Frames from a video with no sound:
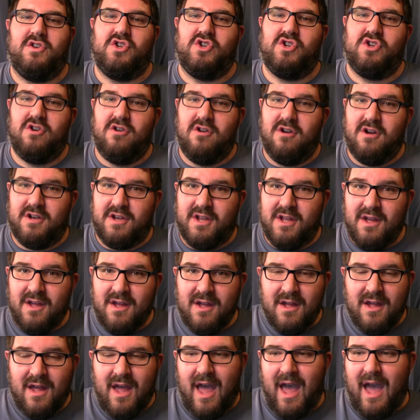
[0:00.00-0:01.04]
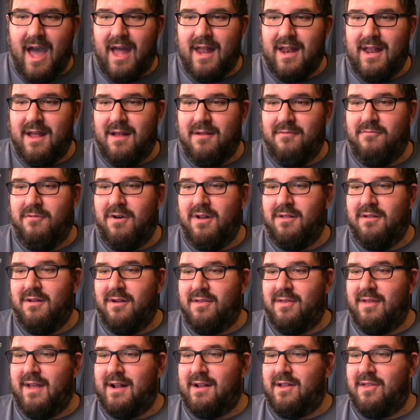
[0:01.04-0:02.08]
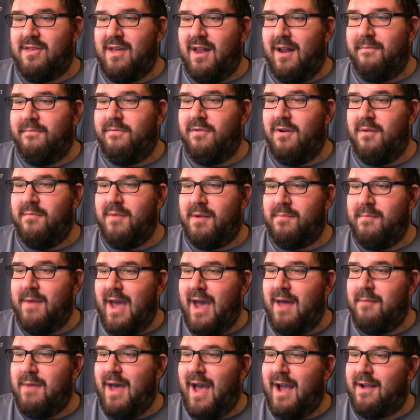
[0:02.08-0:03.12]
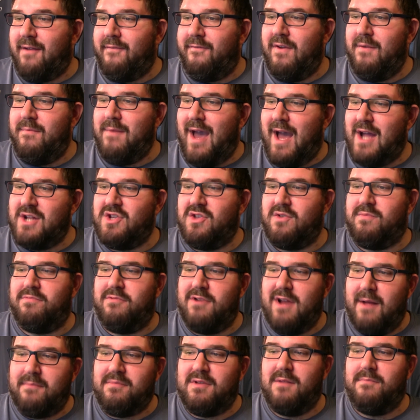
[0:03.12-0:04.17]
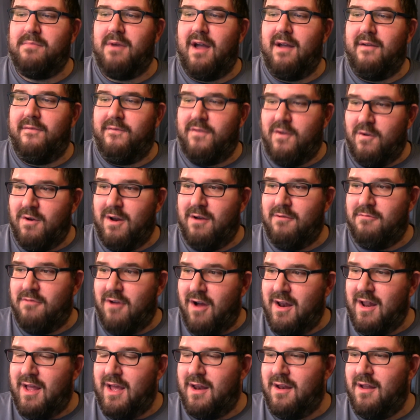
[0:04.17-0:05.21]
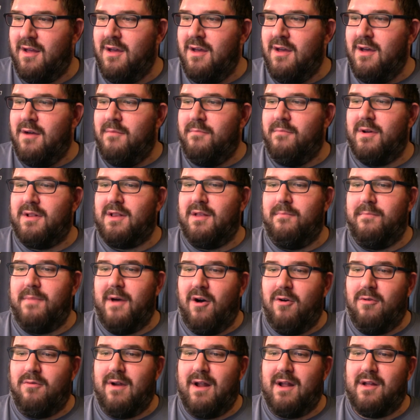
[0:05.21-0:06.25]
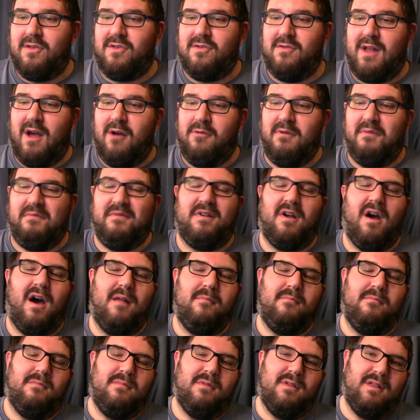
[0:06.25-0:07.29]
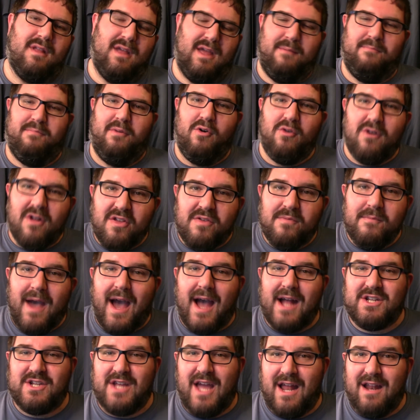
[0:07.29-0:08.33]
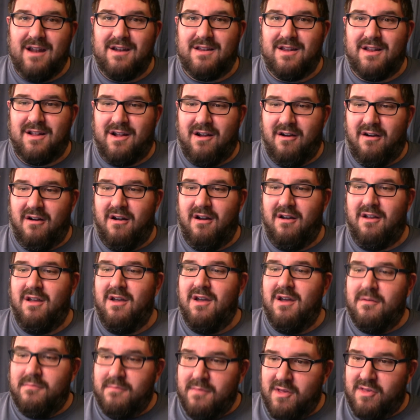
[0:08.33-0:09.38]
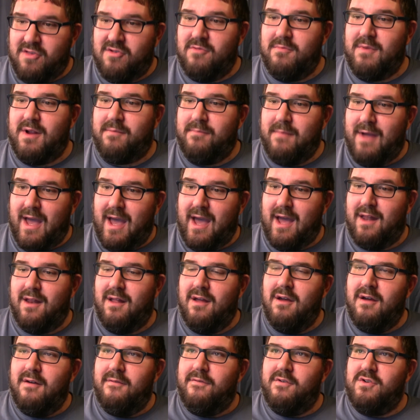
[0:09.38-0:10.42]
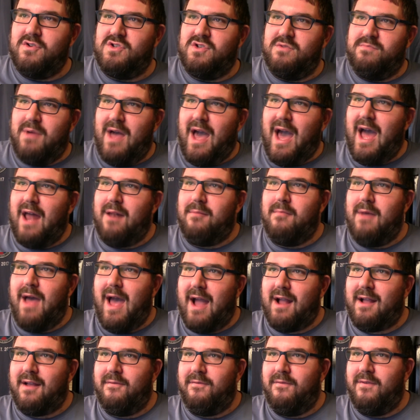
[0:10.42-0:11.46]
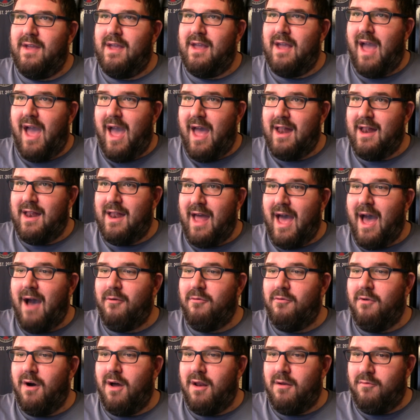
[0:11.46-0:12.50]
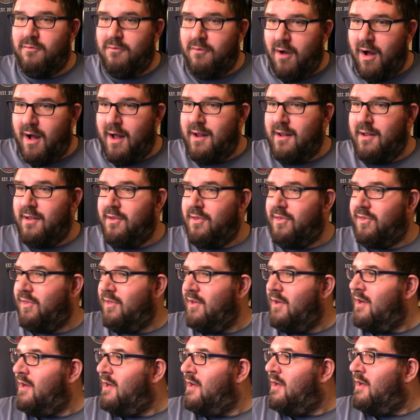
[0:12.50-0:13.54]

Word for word: the shirt, and in what looks like the setup for a McMahon McAfee match is preempted by a Theory run in, but the bell rings, so now we've got a bonus match added to the card Mr. McMahon versus Pat McAfee, and that one runs